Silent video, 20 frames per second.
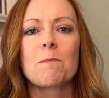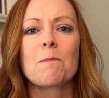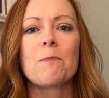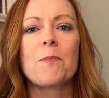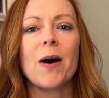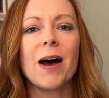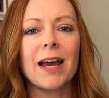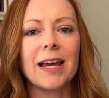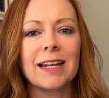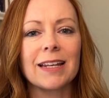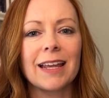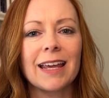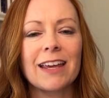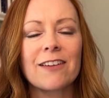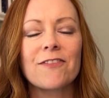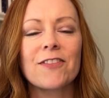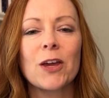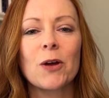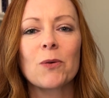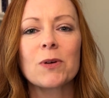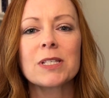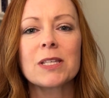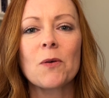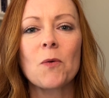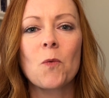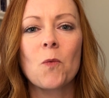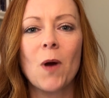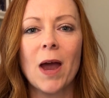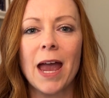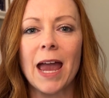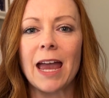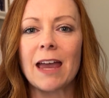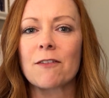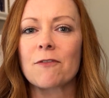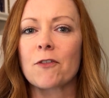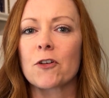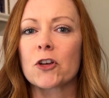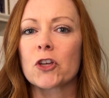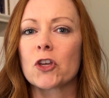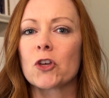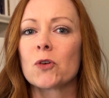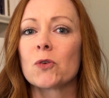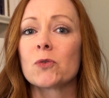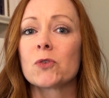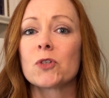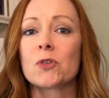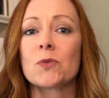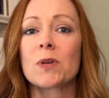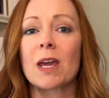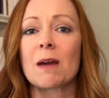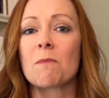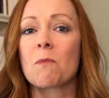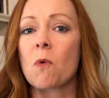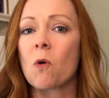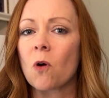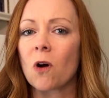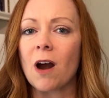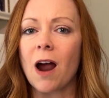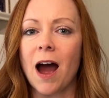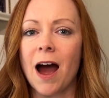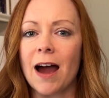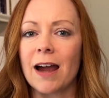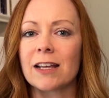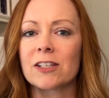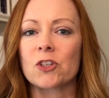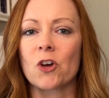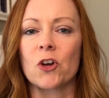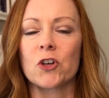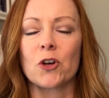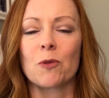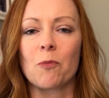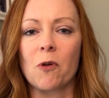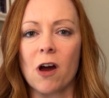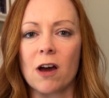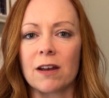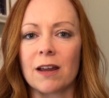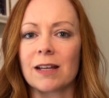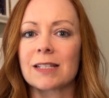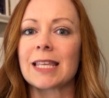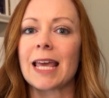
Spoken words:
But if there was a way for you to get more eyes on your products